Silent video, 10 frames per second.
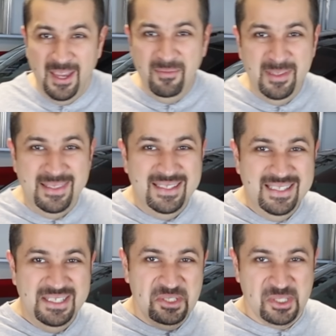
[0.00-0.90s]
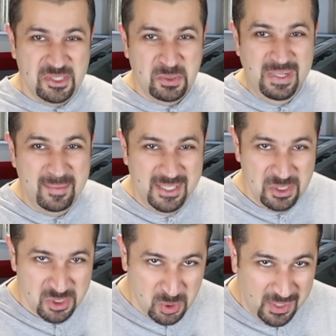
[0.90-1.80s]
Everything is extremely
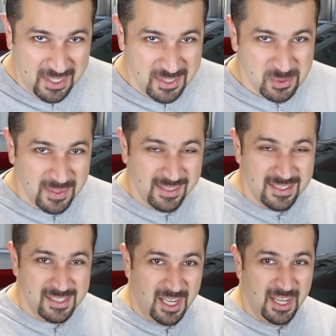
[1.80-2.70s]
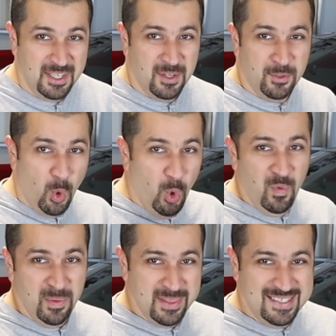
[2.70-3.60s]
strange with the design and
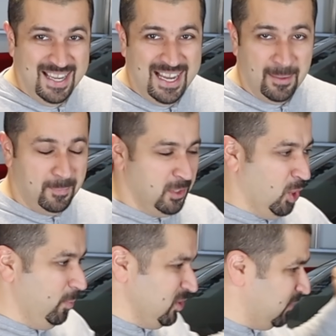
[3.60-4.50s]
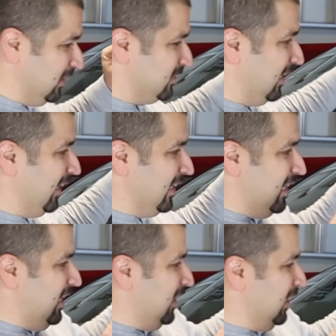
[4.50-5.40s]
over the top. It almost feels like
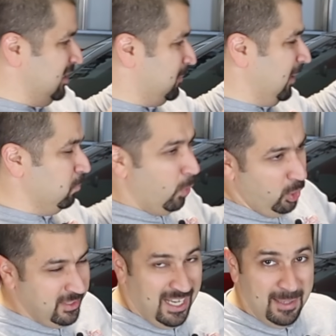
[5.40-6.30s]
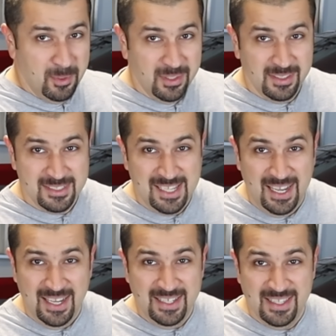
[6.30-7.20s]
they spent more time on the
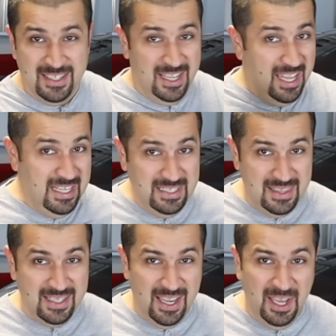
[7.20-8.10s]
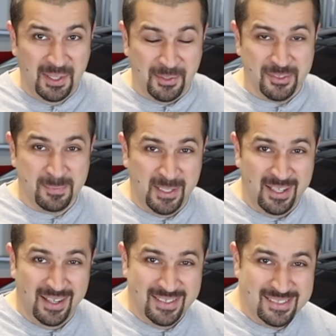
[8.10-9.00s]
design than anything else
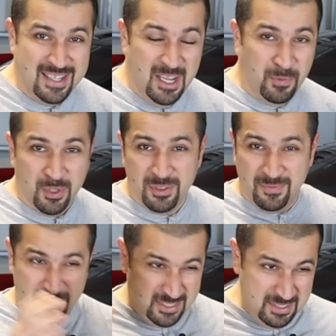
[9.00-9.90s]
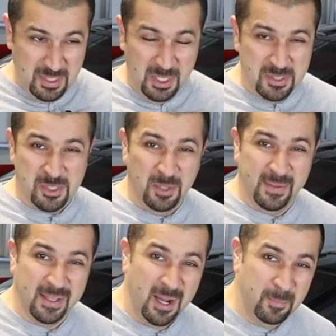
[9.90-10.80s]
because for such a
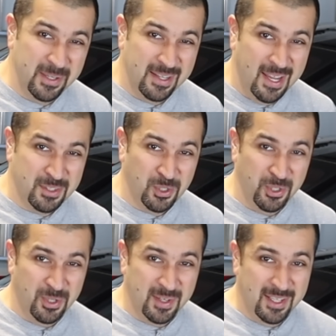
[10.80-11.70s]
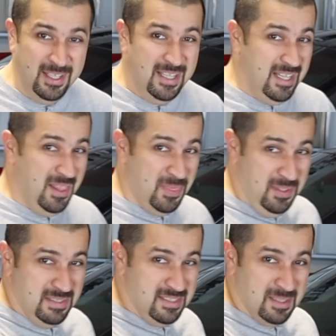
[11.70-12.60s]
conservative company like Toyota,
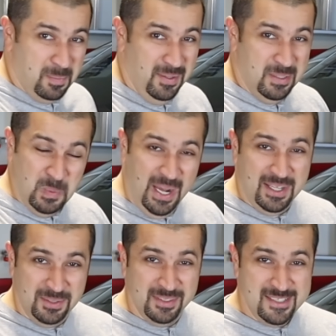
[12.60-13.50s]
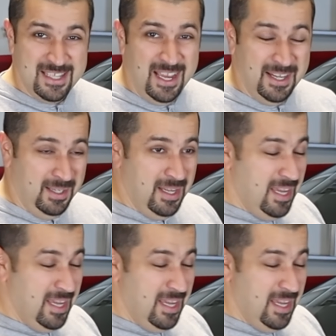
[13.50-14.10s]
this is a pretty wild design.